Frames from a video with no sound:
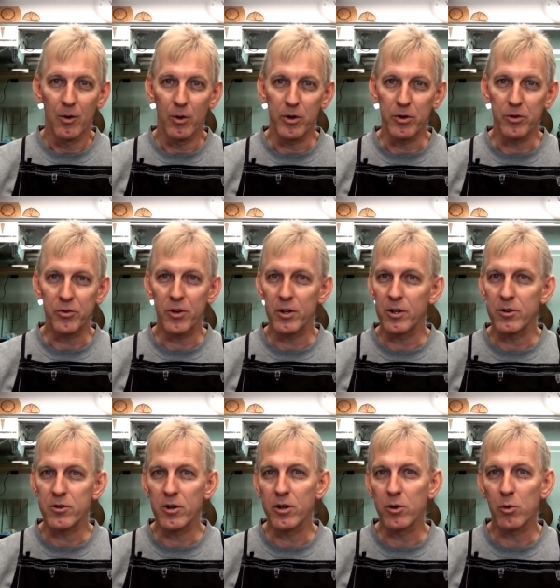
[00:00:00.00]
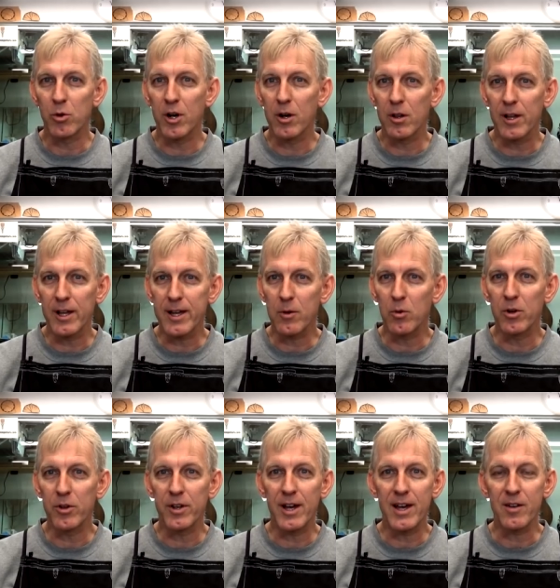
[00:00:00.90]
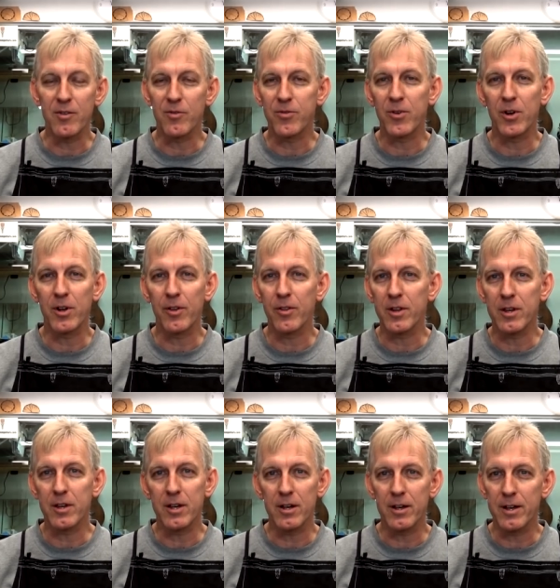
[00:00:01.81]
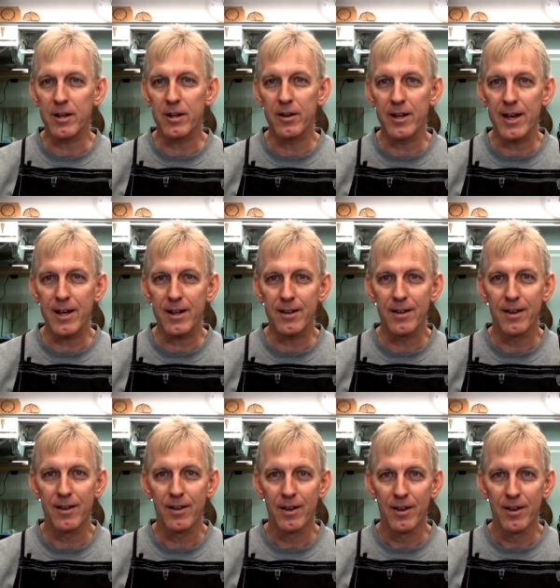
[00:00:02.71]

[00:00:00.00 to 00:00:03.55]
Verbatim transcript: Were you sitting in your underwear late one night in front of the uh, internet,